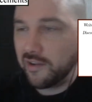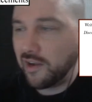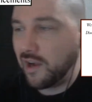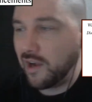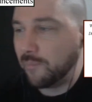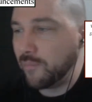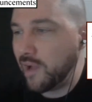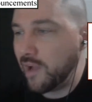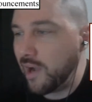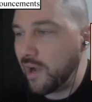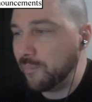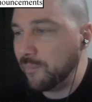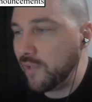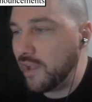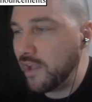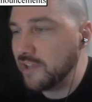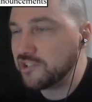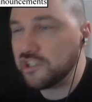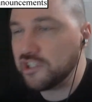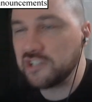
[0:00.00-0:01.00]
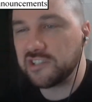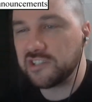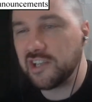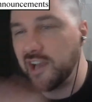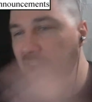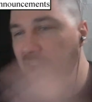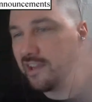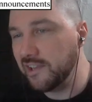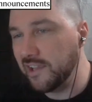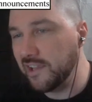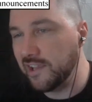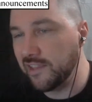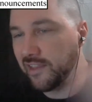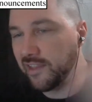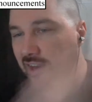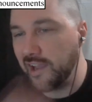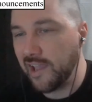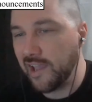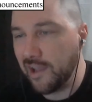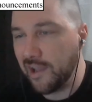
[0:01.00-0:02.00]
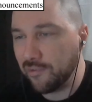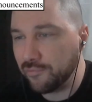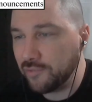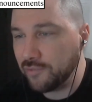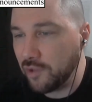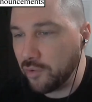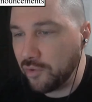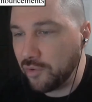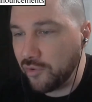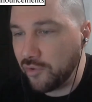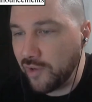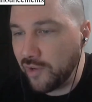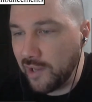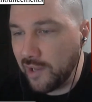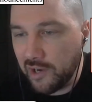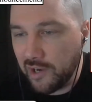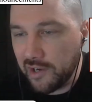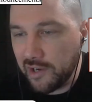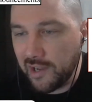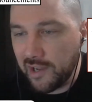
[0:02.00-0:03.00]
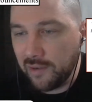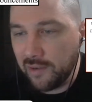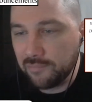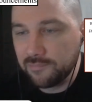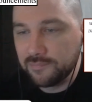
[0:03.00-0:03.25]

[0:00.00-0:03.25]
It's just an idea that I have floating around right now.